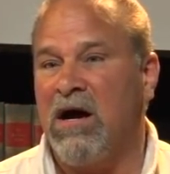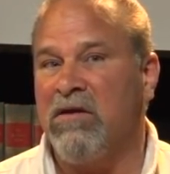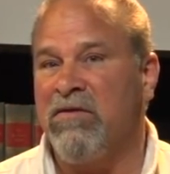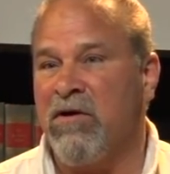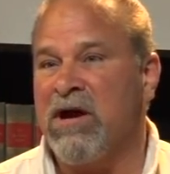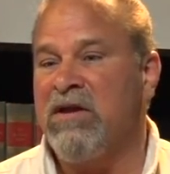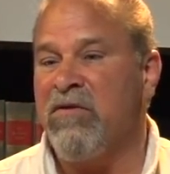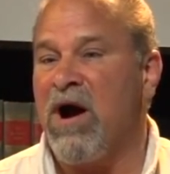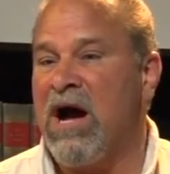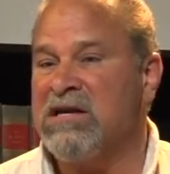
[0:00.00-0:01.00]
they're getting
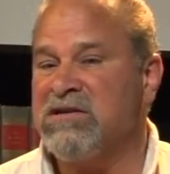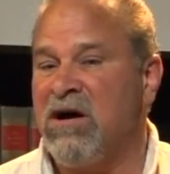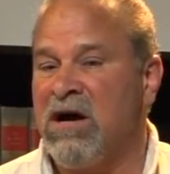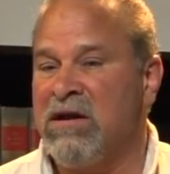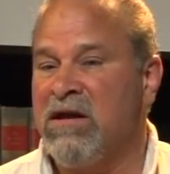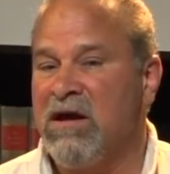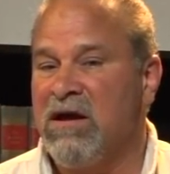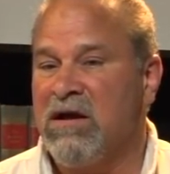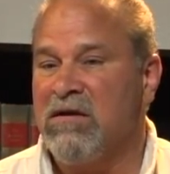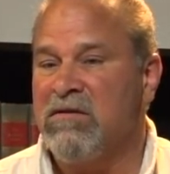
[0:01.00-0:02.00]
their eyes on
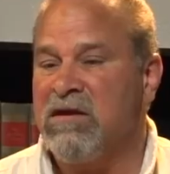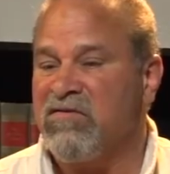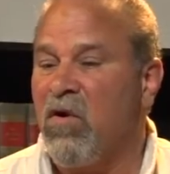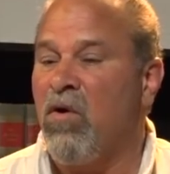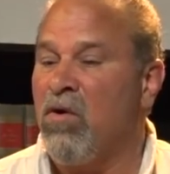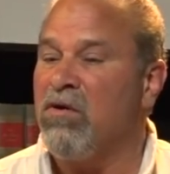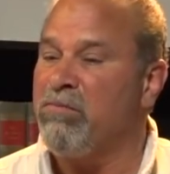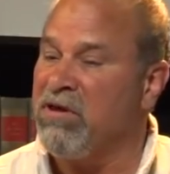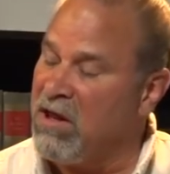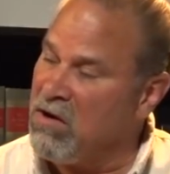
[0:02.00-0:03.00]
this whole
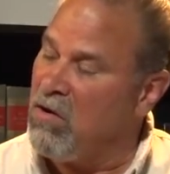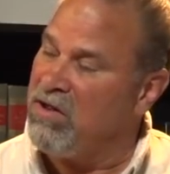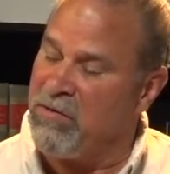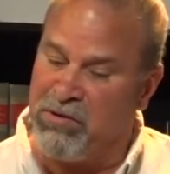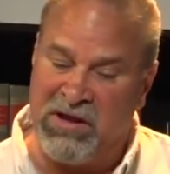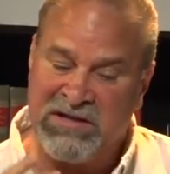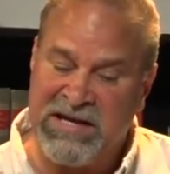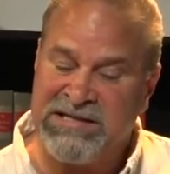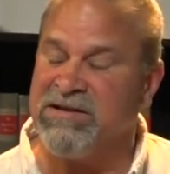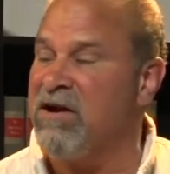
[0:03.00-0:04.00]
political, they're
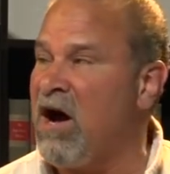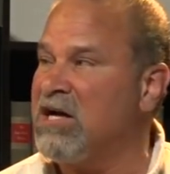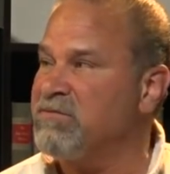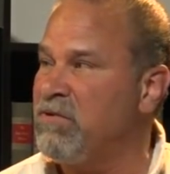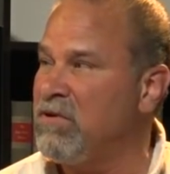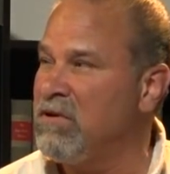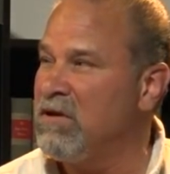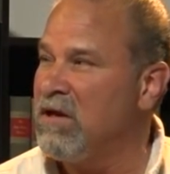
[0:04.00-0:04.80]
politicizing the gospel.